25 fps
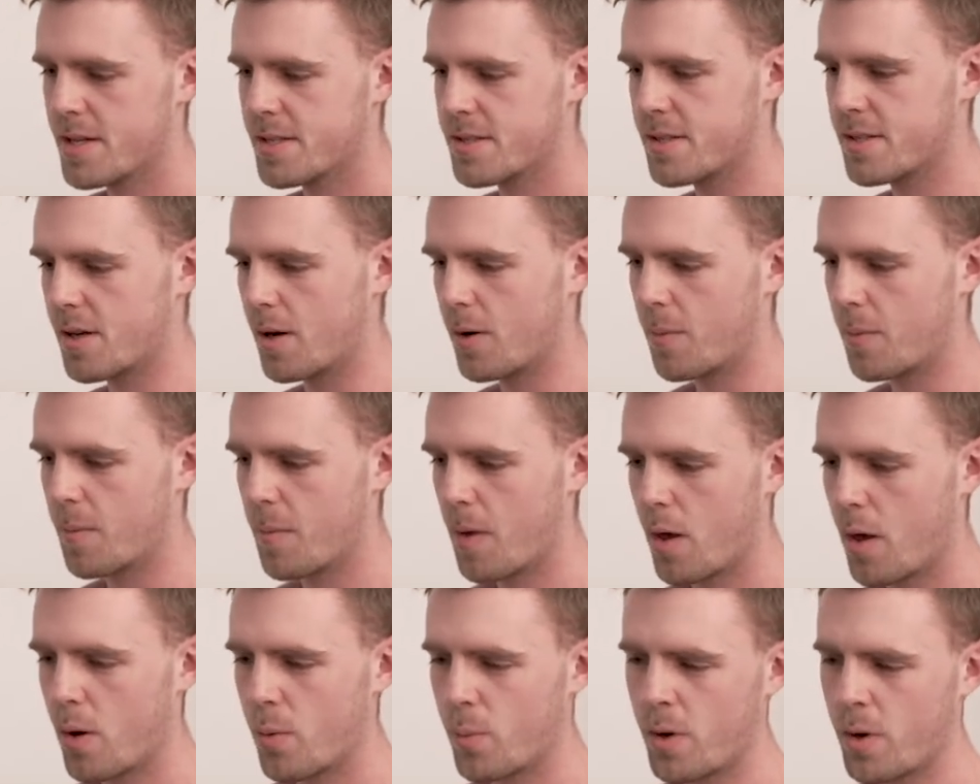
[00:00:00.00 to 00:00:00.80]
So
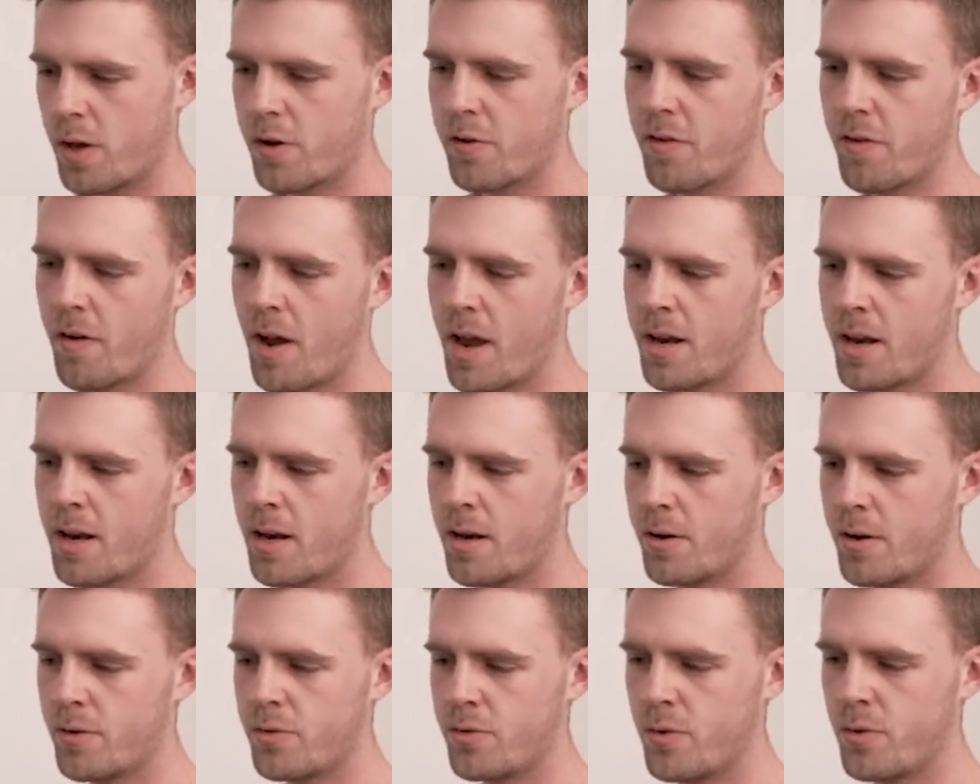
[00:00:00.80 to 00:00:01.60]
we
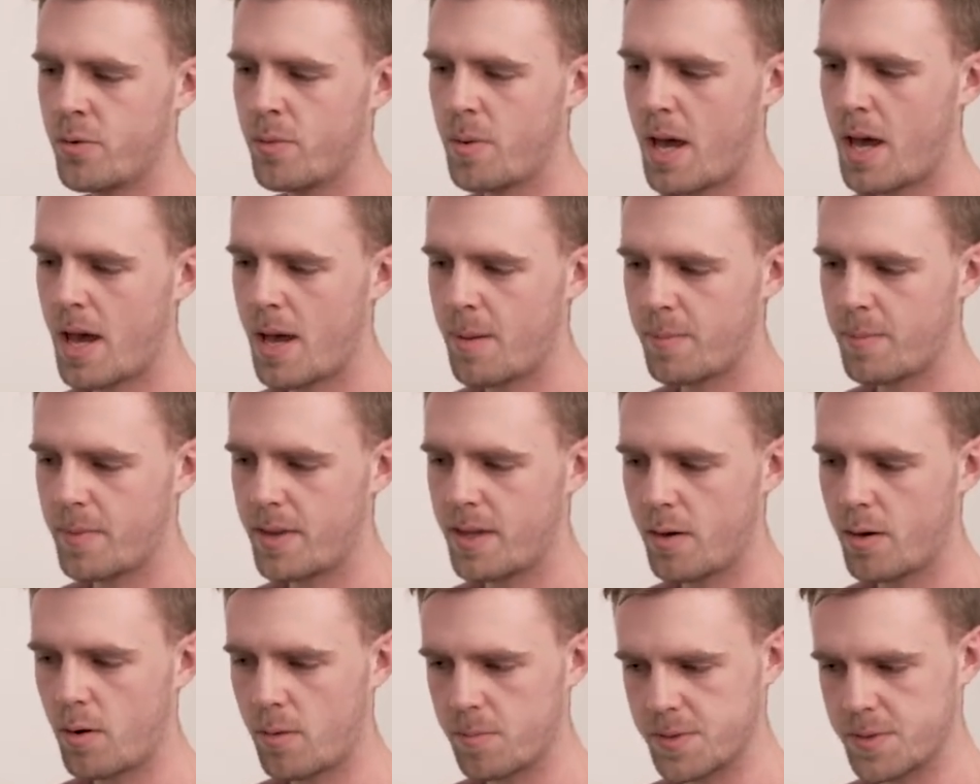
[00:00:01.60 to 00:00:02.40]
created a new
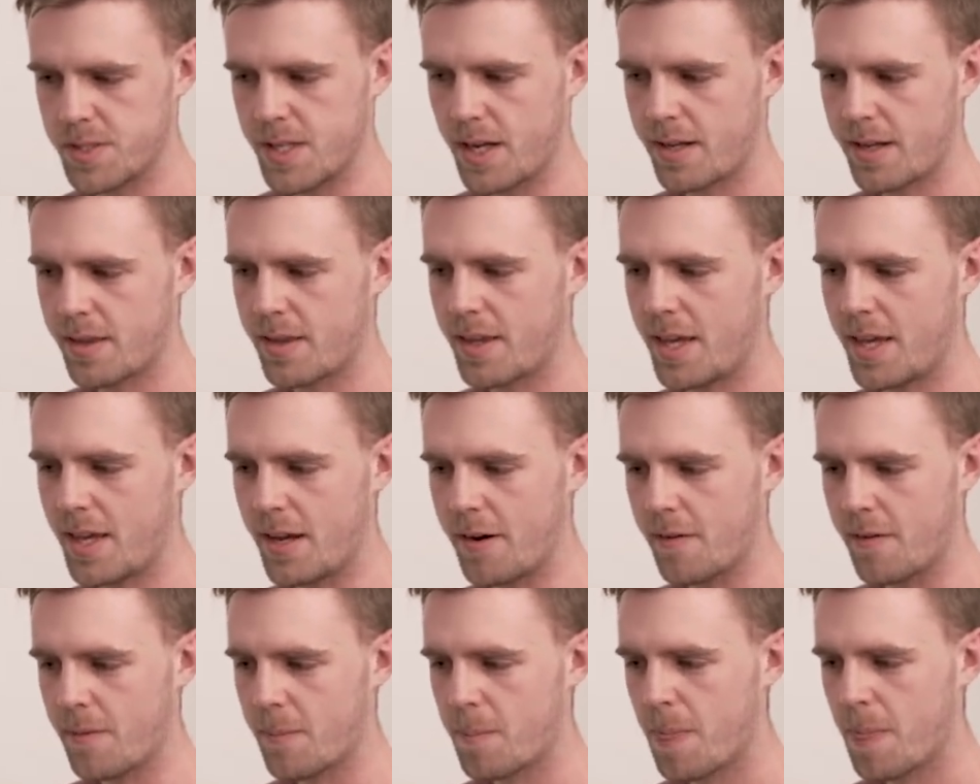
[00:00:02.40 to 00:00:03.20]
empty object
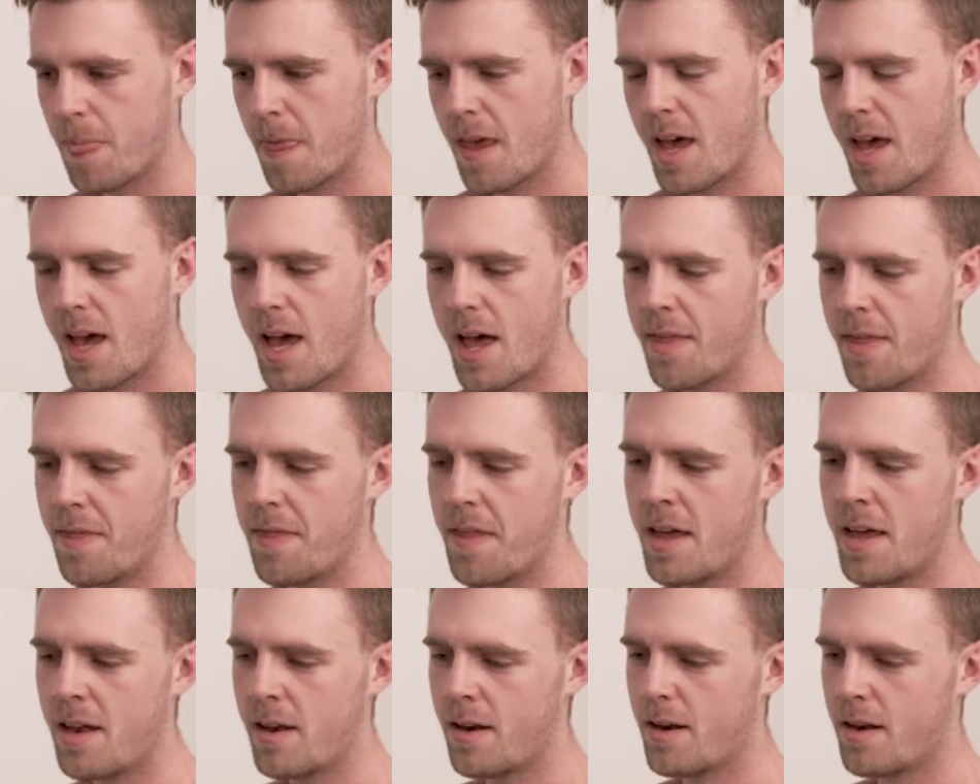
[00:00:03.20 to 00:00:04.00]
here.
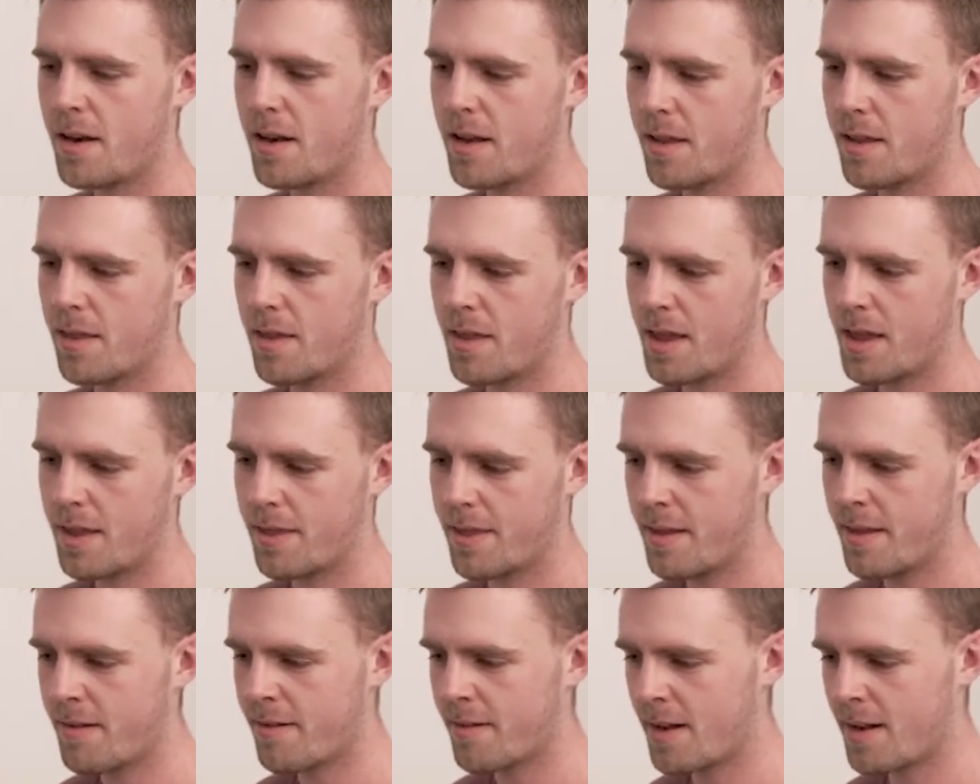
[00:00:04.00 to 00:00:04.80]
And then
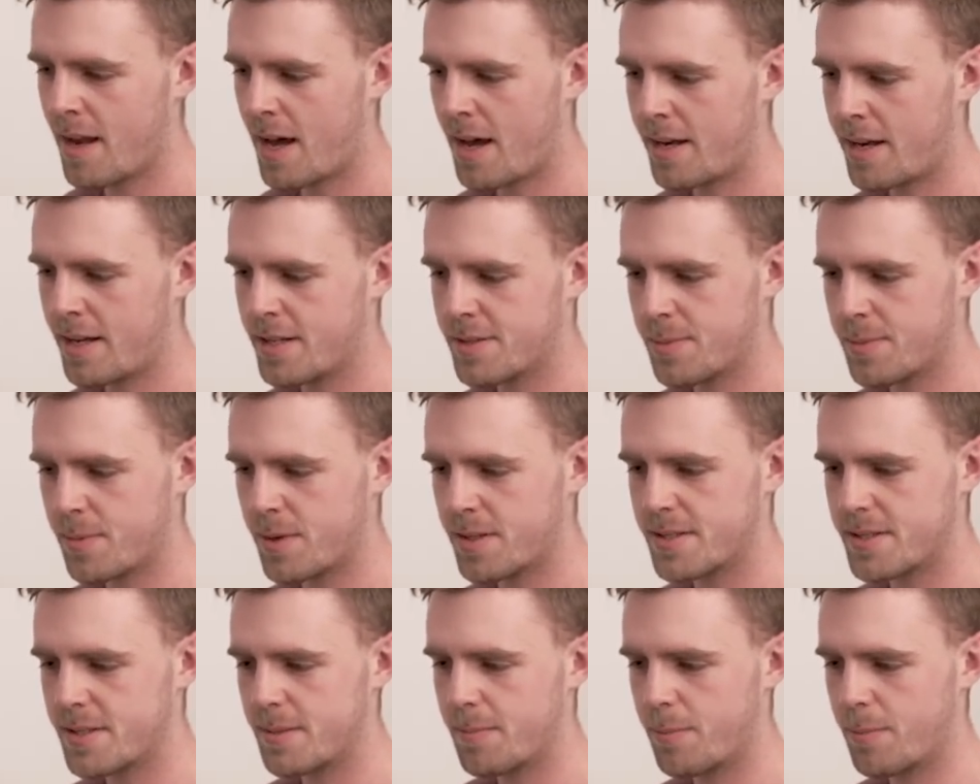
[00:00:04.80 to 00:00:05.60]
this line is
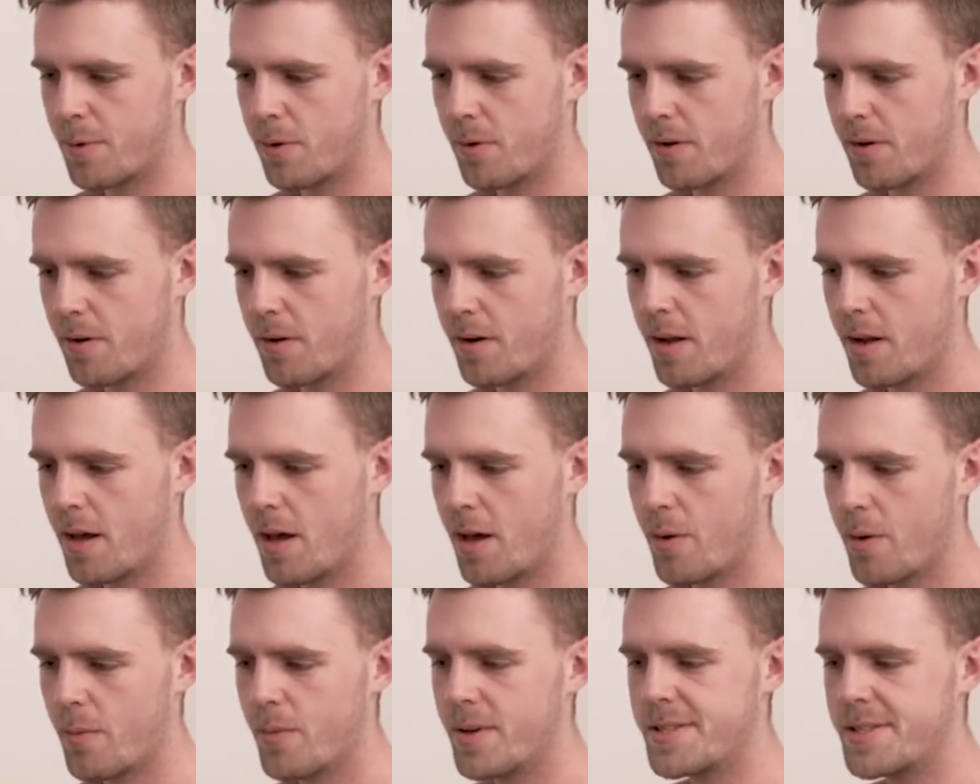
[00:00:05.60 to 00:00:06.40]
what's important.
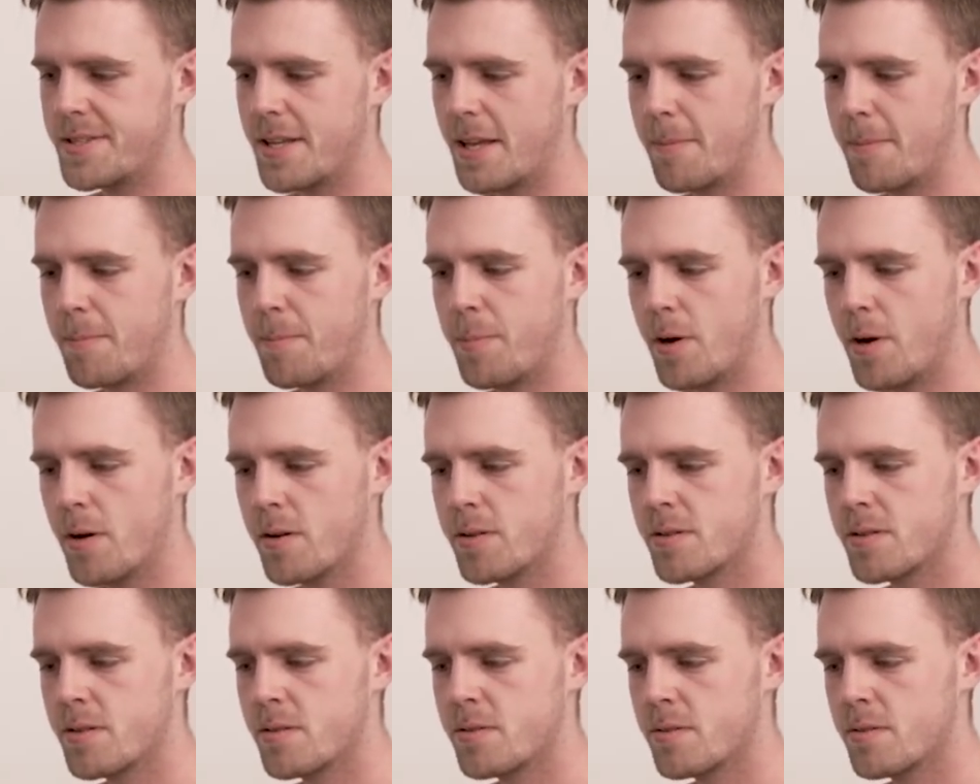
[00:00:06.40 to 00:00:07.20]
We said
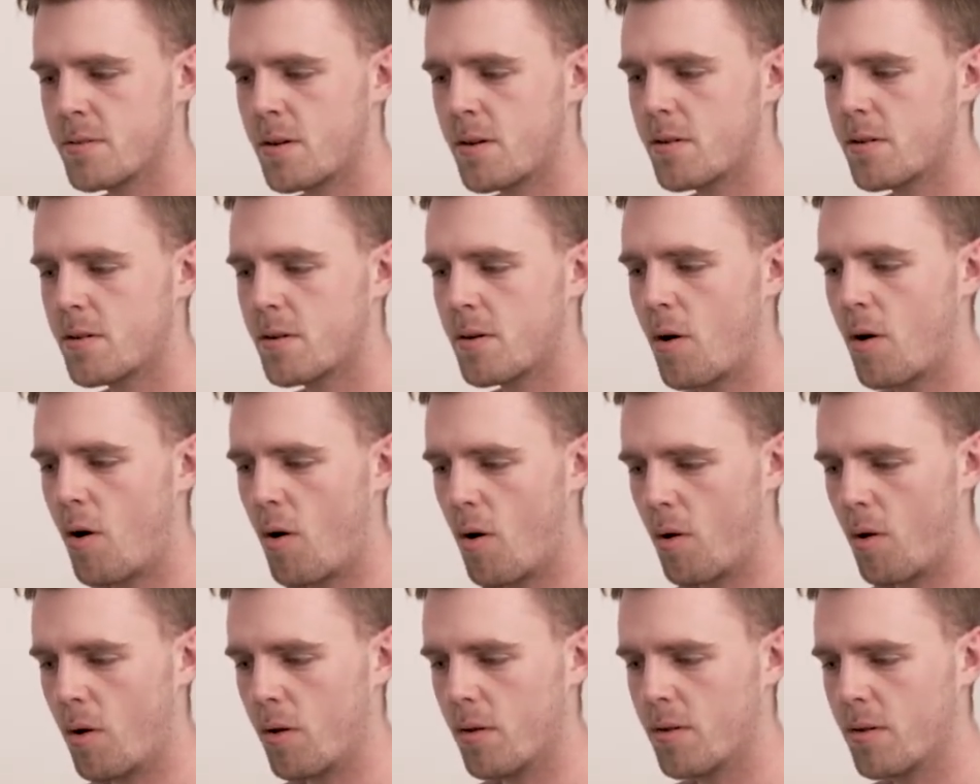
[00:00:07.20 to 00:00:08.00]

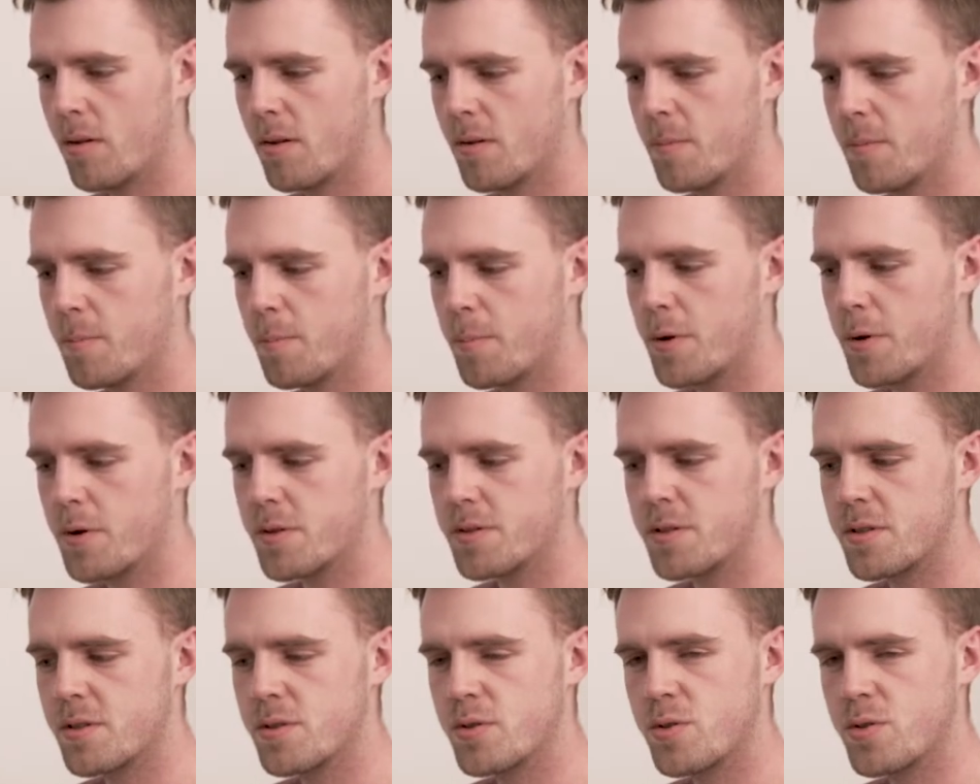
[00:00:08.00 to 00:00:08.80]
person.call
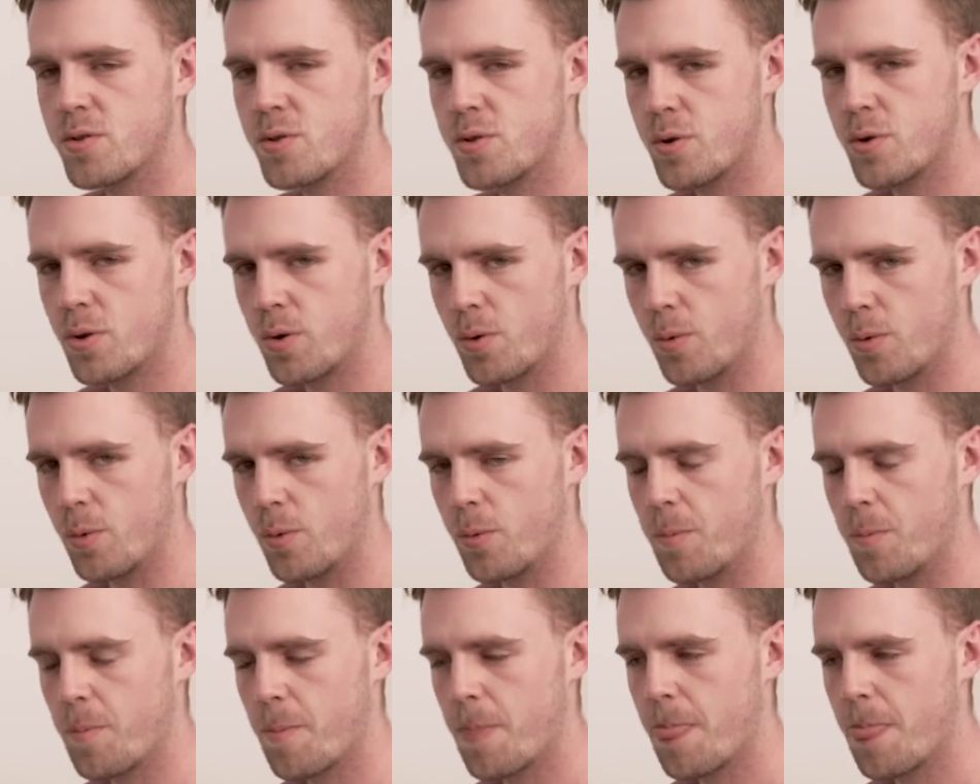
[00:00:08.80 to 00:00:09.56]
person2.